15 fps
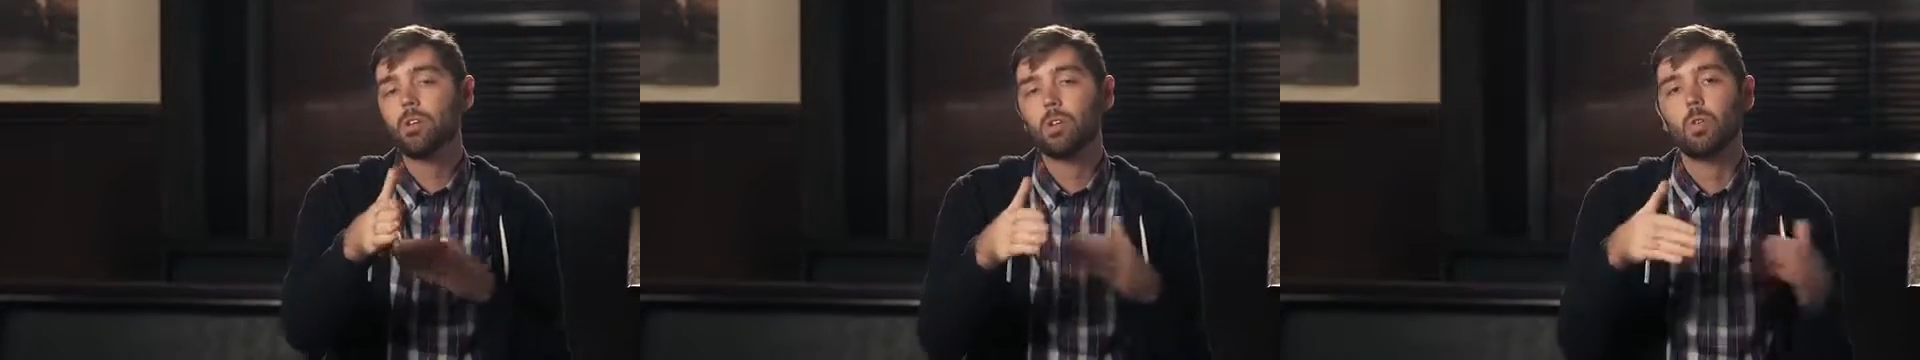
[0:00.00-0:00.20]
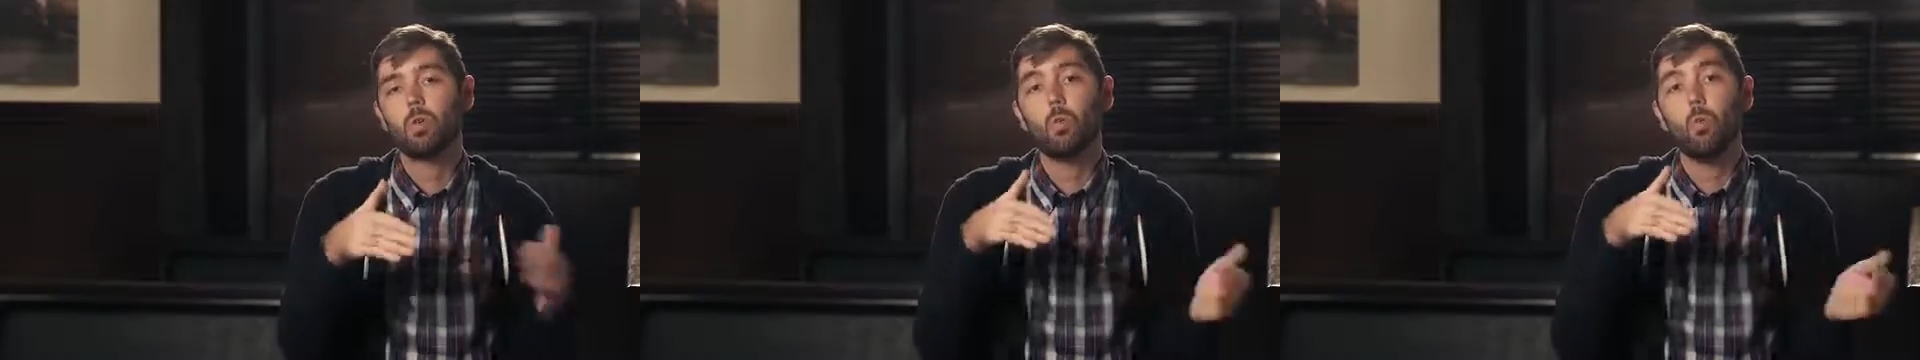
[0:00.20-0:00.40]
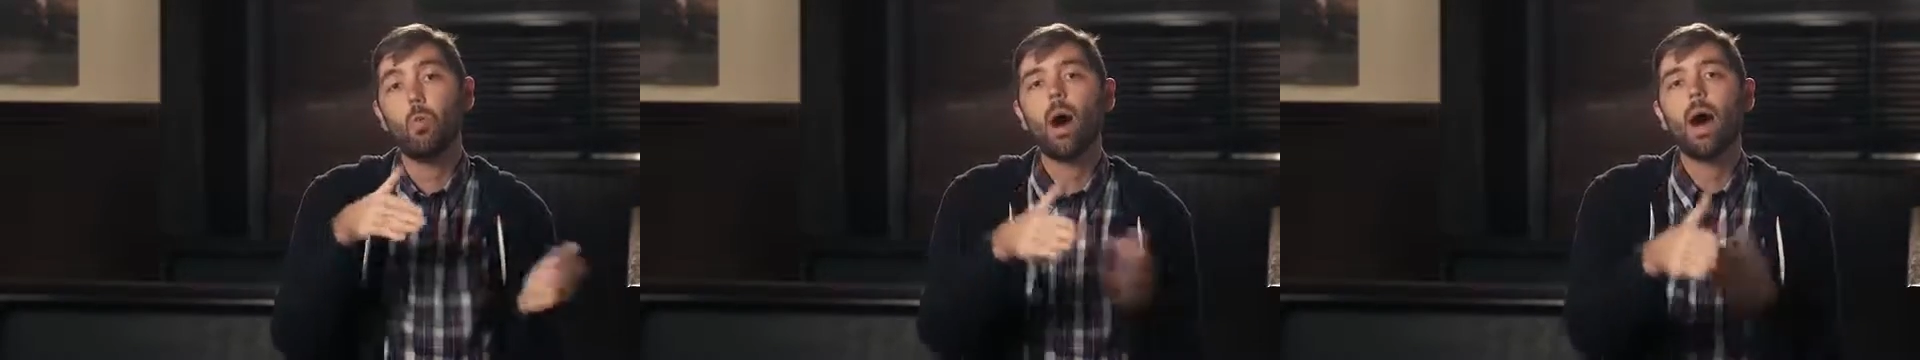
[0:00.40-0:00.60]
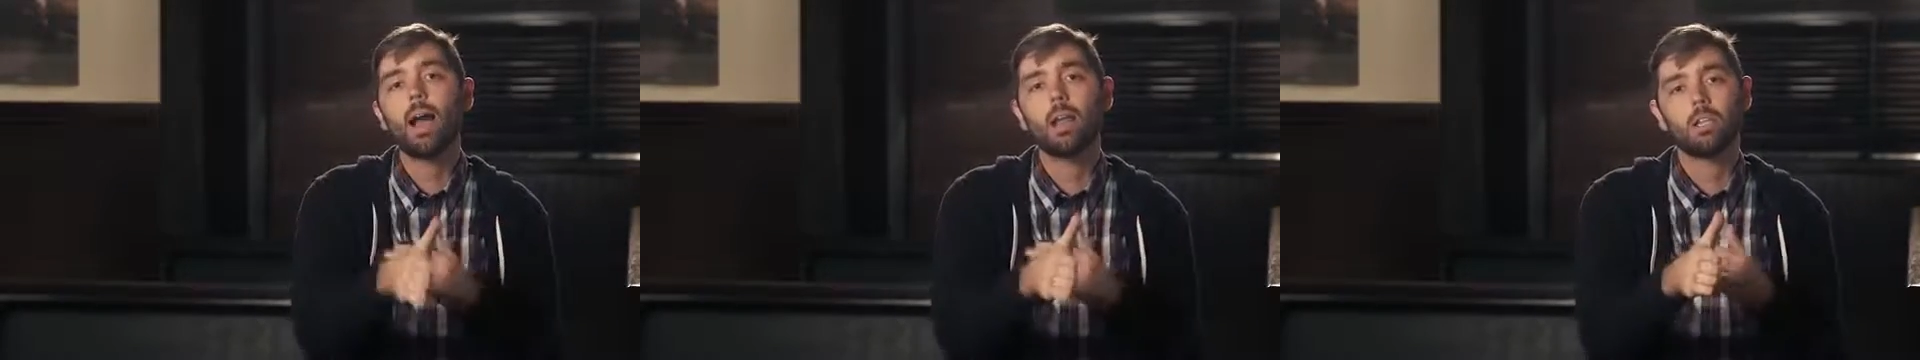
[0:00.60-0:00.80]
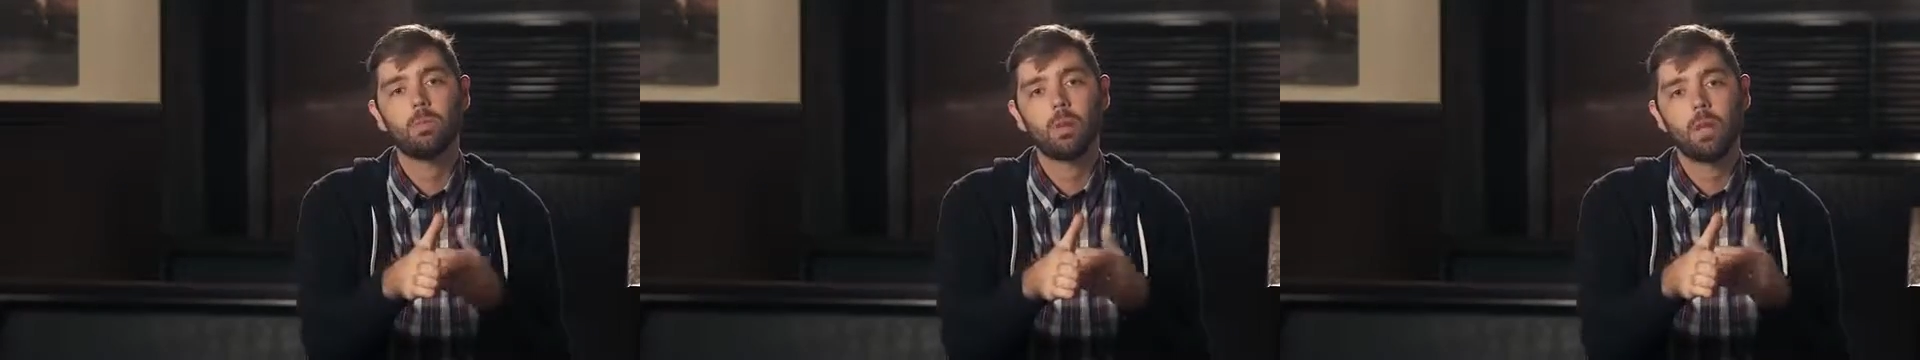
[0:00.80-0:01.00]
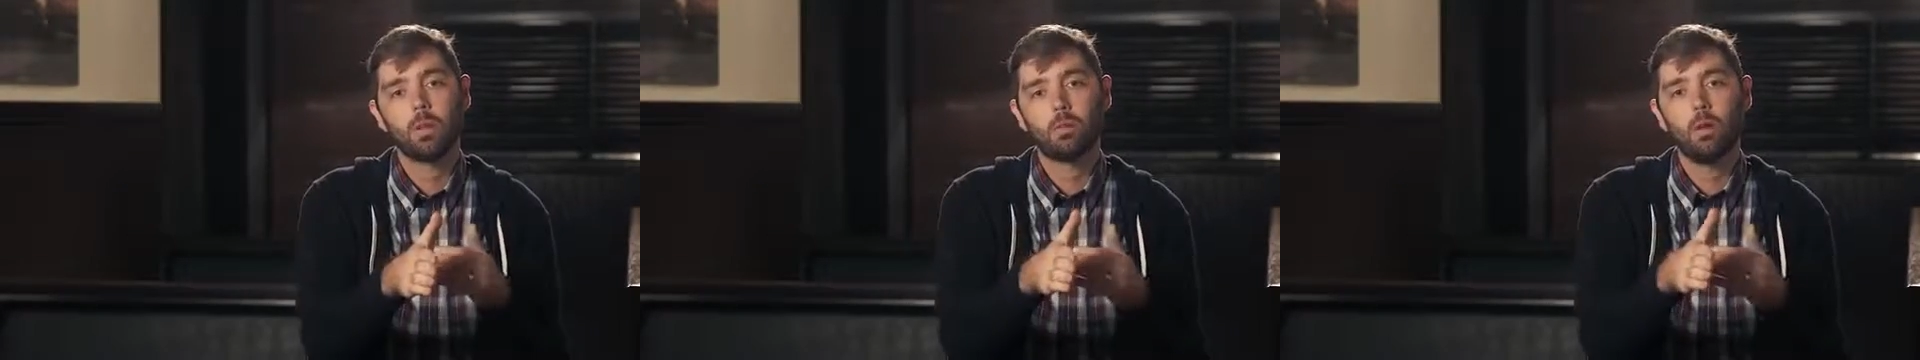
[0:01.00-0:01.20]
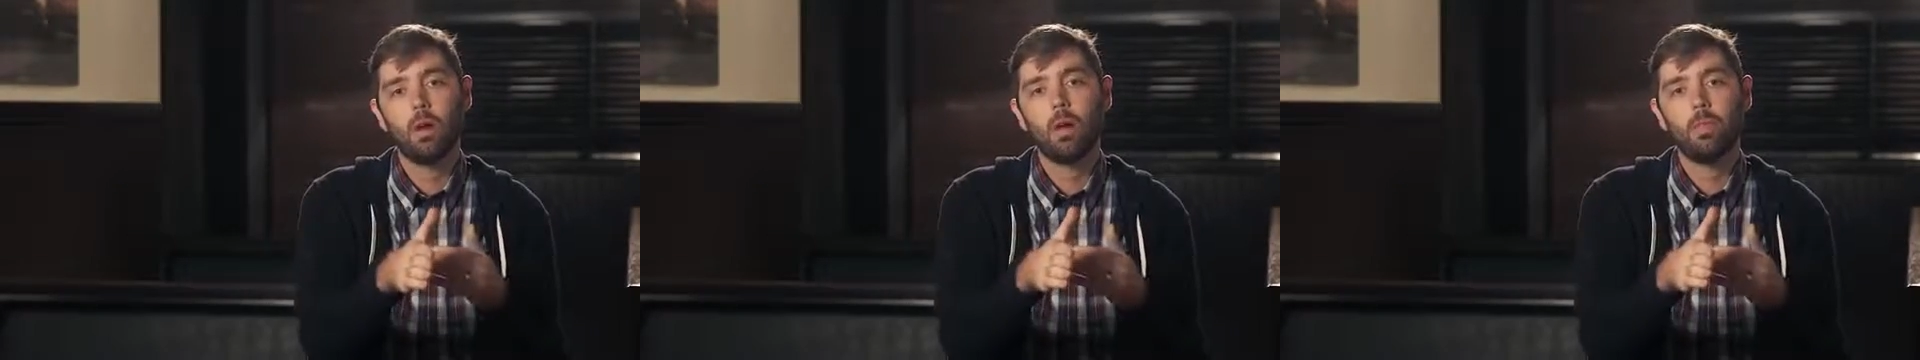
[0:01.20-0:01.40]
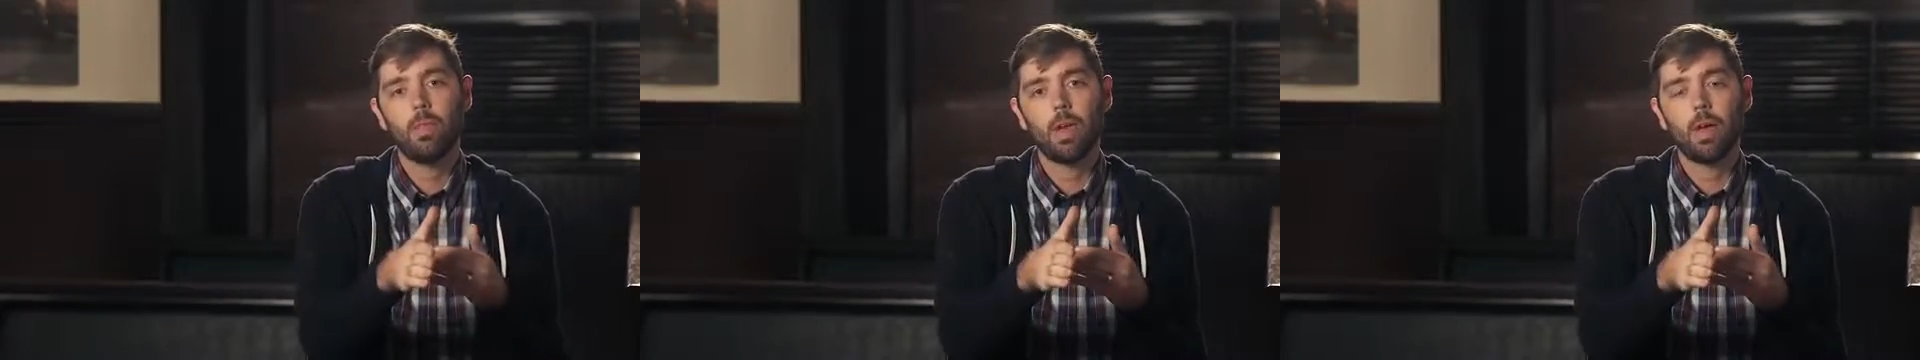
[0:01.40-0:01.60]
to and why it's being
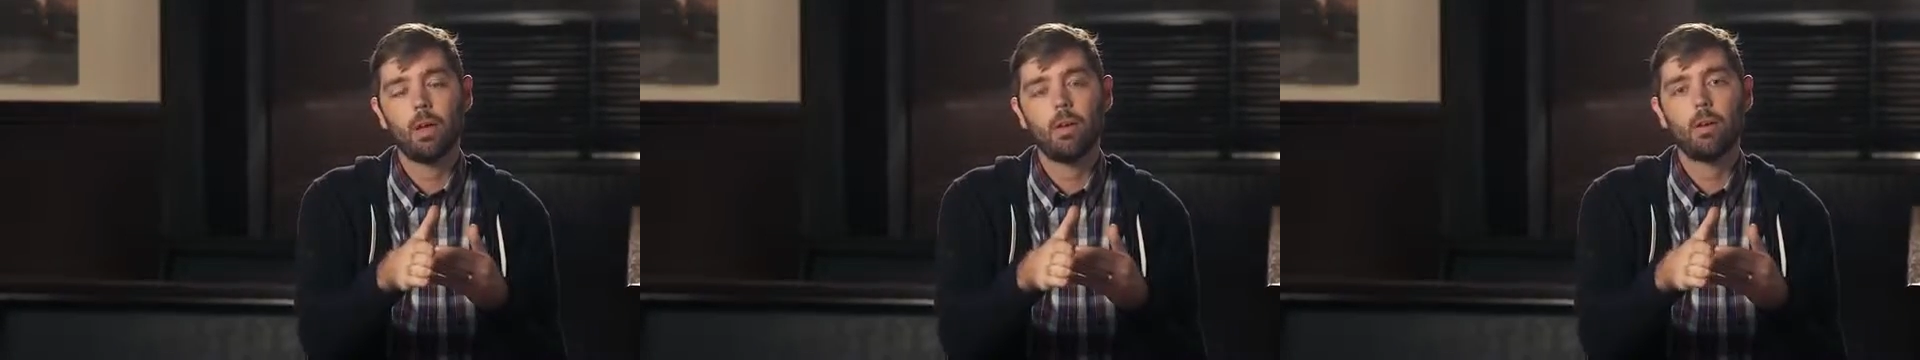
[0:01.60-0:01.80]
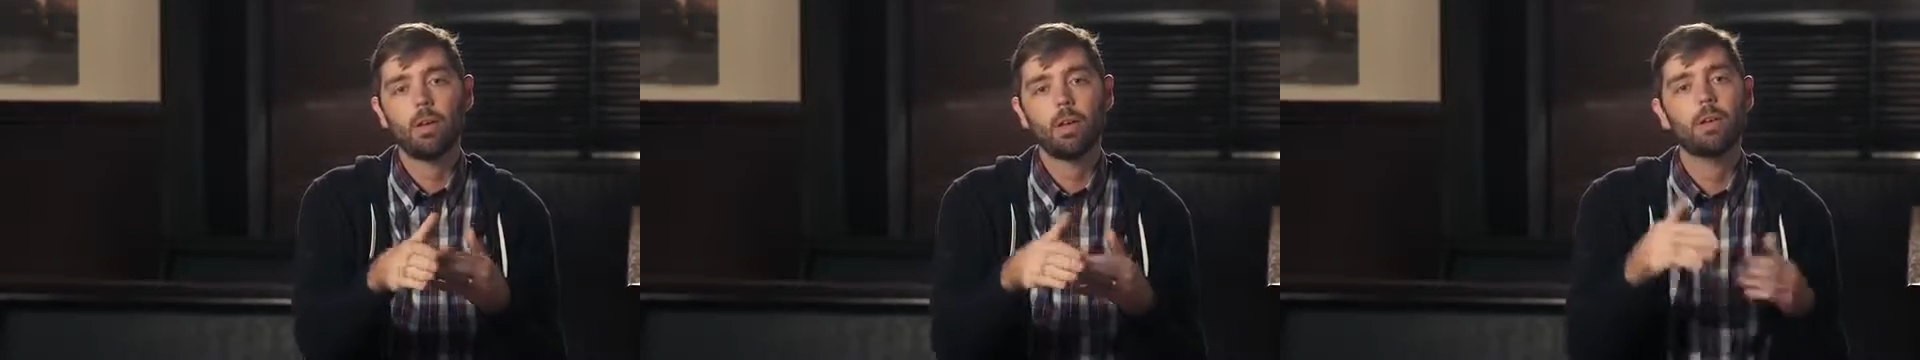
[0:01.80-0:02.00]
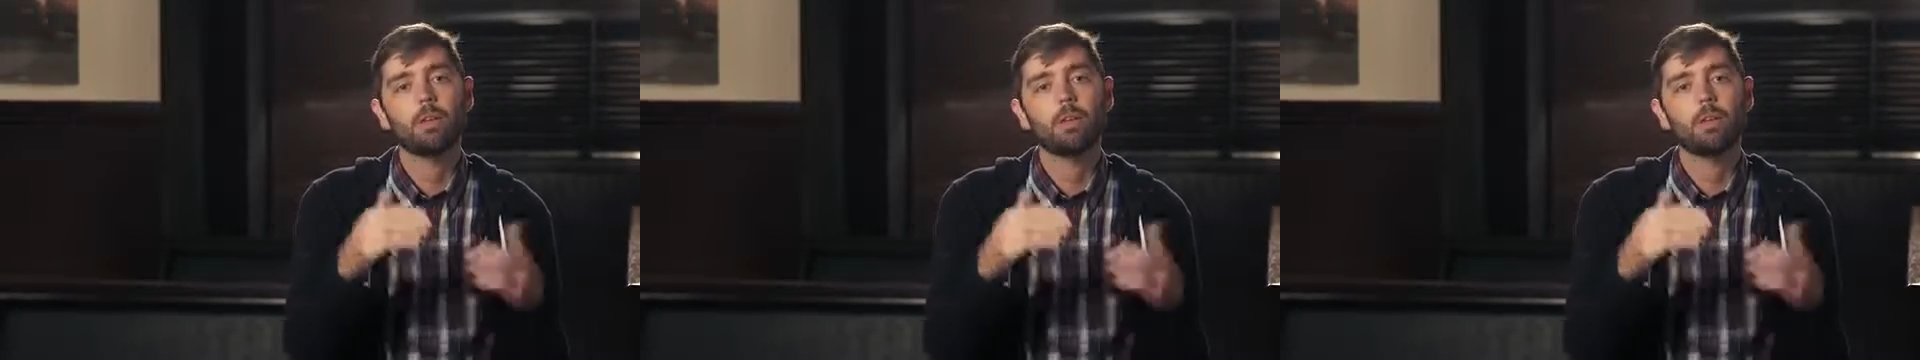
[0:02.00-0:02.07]
drawn there